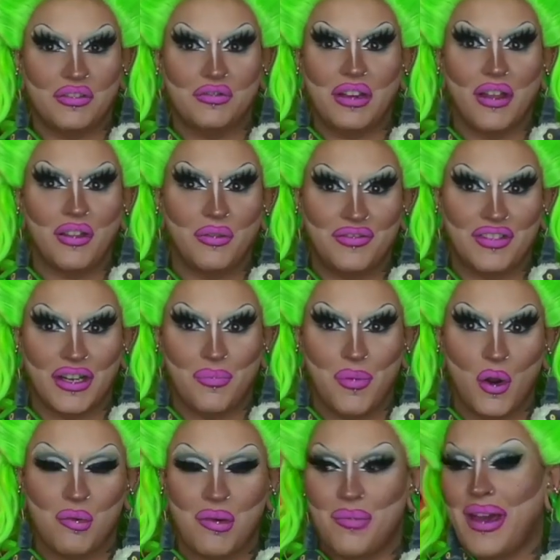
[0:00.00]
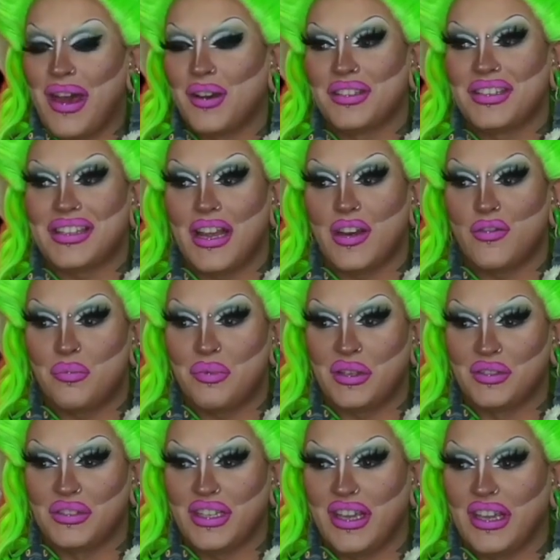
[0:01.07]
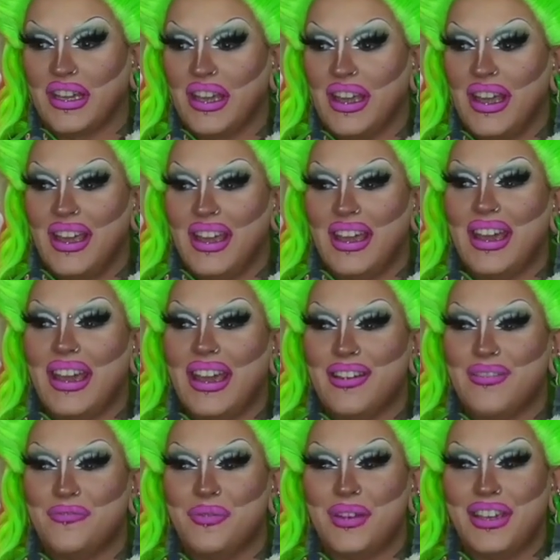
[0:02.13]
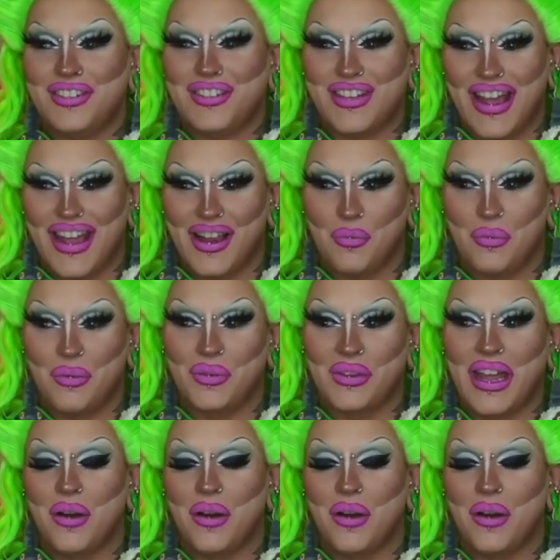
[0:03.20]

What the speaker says: now that we've done a Pokemon battle inside of a building, if we check, we will now